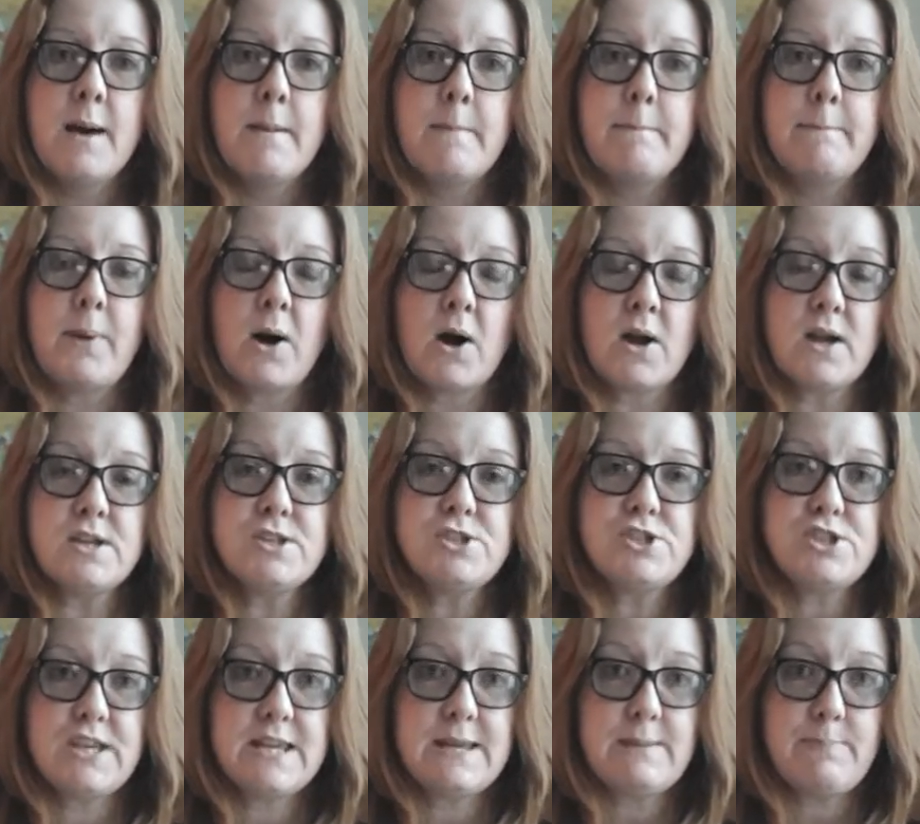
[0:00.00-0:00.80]
by a
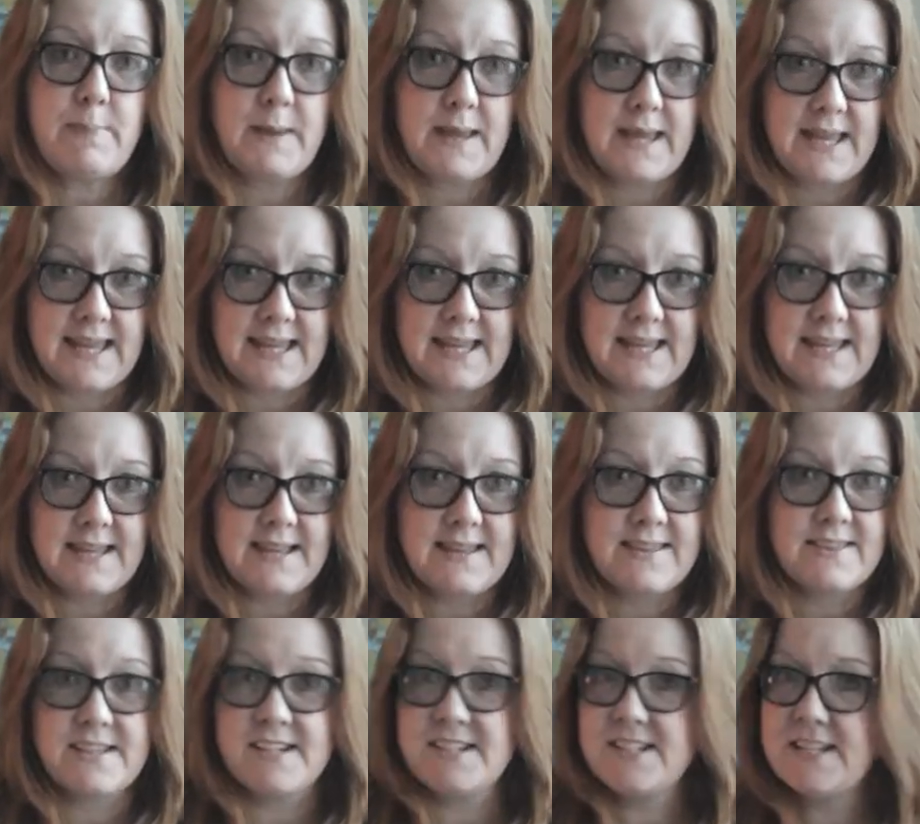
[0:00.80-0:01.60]
GP
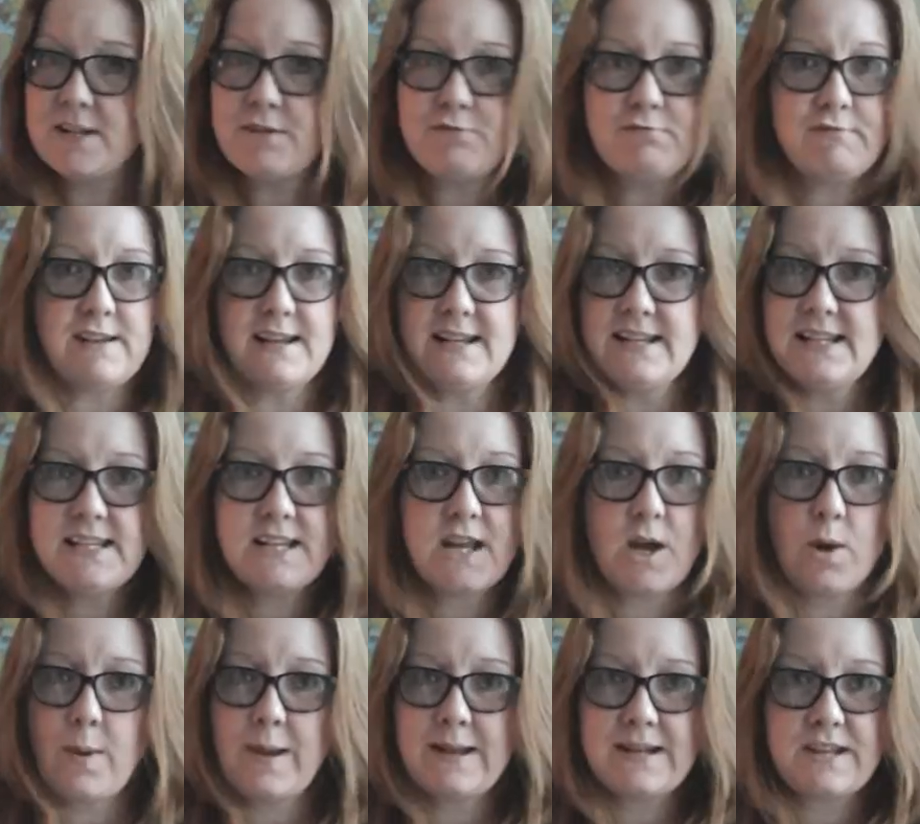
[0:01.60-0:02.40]
that didn't really
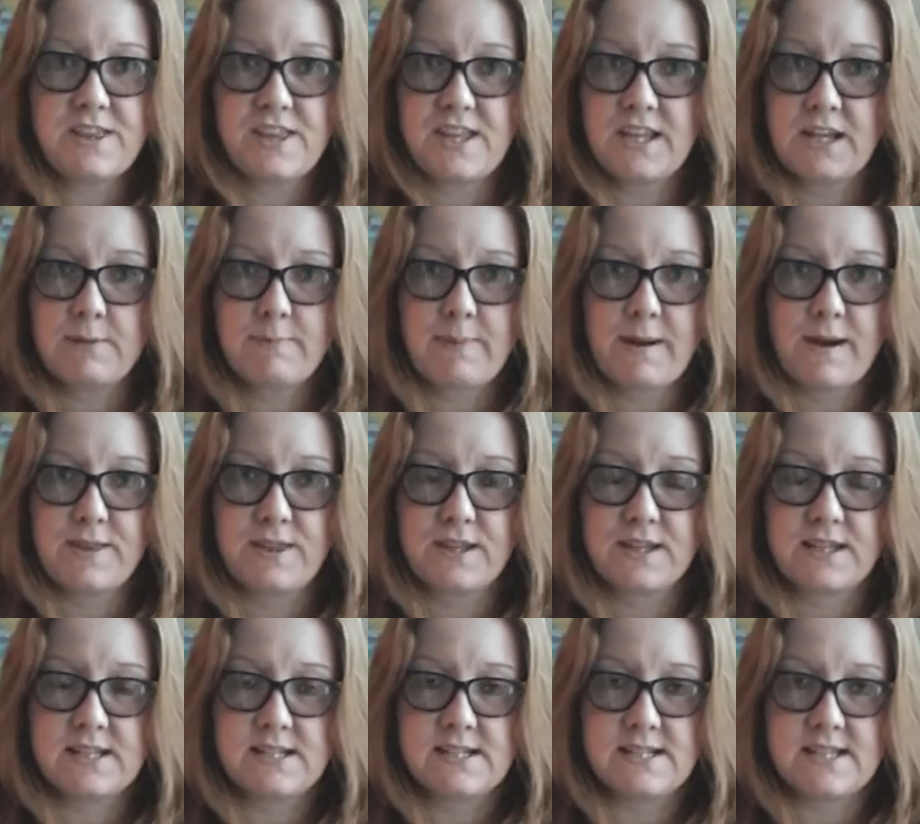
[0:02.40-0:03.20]
know anything about the
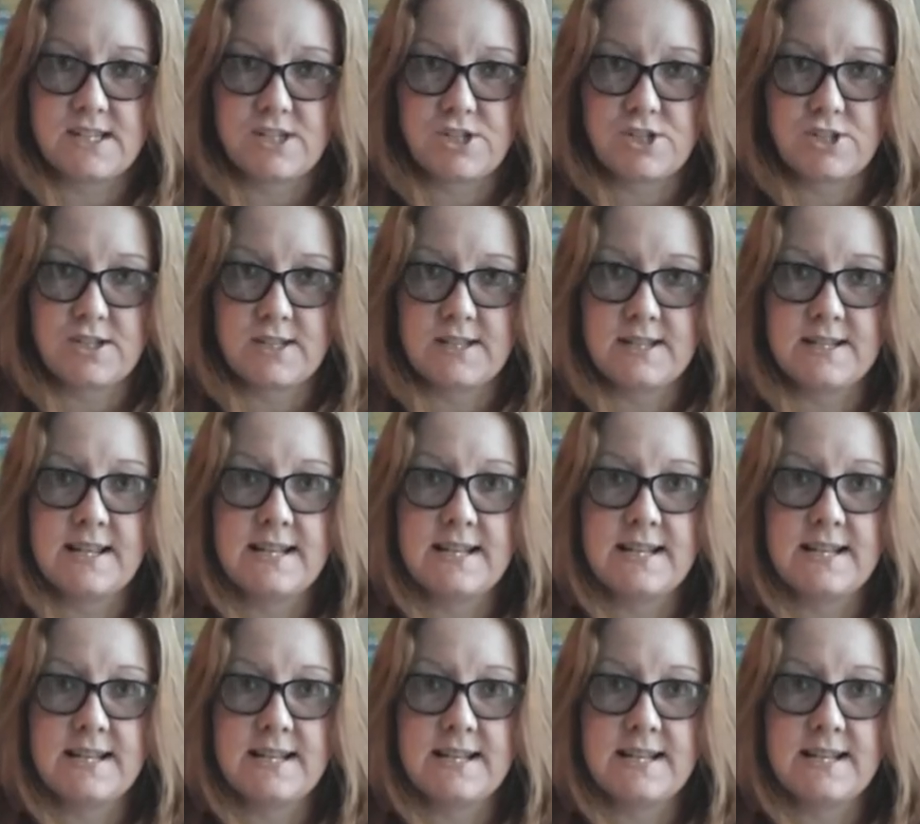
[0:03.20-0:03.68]
condition.